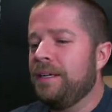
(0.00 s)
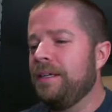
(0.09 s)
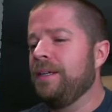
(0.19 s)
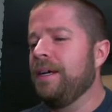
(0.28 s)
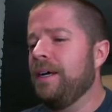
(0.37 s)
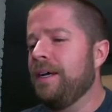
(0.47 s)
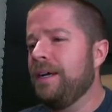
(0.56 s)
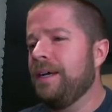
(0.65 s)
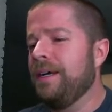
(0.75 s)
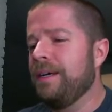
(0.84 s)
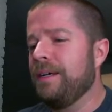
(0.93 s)

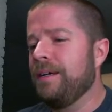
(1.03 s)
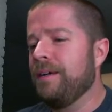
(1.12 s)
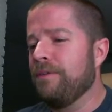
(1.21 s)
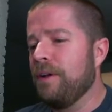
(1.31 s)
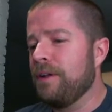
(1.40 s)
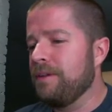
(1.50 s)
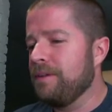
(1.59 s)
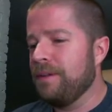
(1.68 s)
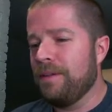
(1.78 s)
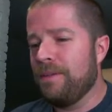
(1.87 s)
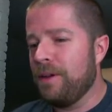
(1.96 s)
I've got
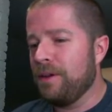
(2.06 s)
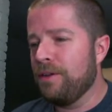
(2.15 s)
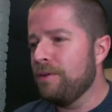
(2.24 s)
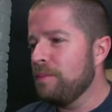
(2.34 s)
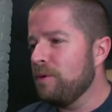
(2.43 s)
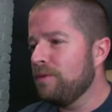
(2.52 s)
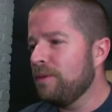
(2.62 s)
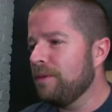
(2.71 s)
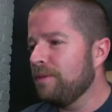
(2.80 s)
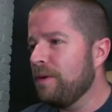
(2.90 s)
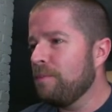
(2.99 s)
good removal. I've
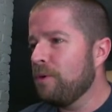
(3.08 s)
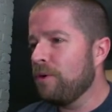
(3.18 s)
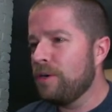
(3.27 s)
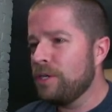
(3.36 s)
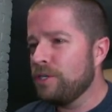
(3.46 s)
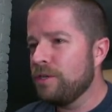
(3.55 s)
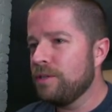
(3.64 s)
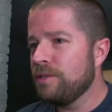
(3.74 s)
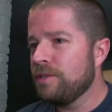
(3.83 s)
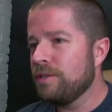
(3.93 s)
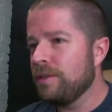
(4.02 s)
got more
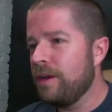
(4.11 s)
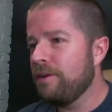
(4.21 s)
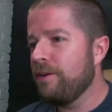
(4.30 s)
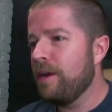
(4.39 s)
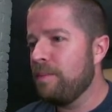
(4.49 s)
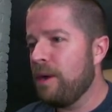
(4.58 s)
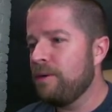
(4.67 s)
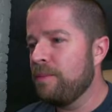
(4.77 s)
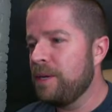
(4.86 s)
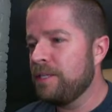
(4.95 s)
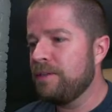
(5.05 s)
creatures. Ironcrag
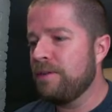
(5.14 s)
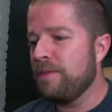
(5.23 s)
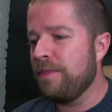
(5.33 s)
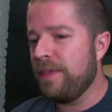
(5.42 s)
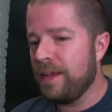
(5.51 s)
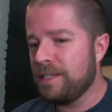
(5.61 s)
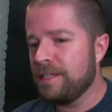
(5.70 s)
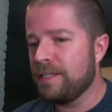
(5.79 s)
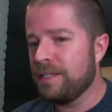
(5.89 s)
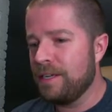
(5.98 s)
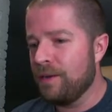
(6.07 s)
Pyromancer. That's
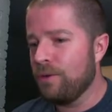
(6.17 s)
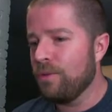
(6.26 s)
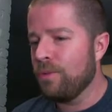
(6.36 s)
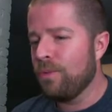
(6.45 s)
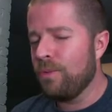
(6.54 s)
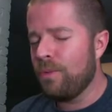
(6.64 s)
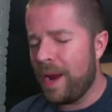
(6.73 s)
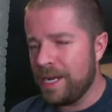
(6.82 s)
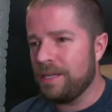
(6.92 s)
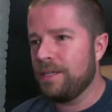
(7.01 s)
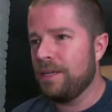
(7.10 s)
great
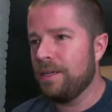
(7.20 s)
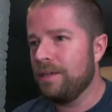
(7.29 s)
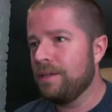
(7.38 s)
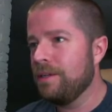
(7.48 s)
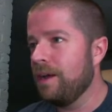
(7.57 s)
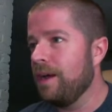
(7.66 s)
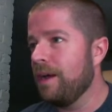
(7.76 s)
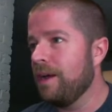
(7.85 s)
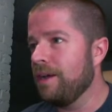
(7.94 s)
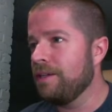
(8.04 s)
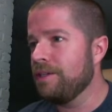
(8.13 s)

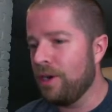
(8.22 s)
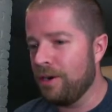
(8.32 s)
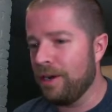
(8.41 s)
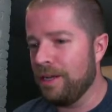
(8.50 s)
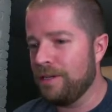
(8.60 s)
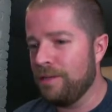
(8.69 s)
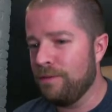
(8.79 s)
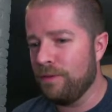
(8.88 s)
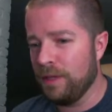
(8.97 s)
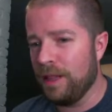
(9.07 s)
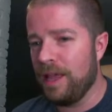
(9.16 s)
target for the
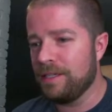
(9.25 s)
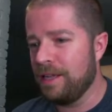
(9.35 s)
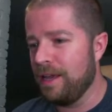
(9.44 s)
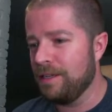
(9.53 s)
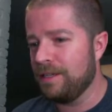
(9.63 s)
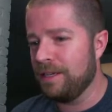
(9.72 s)
Glass Casket.